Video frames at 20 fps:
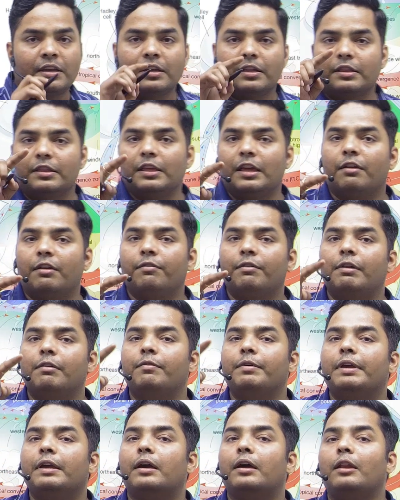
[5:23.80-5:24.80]
There will be
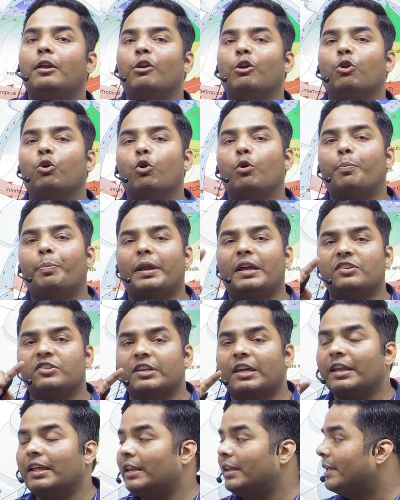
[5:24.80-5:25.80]
a low pressure
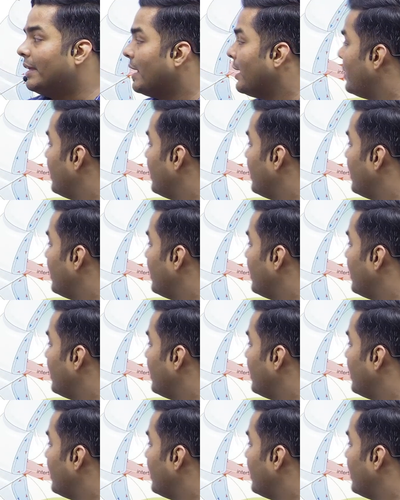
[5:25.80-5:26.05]
area.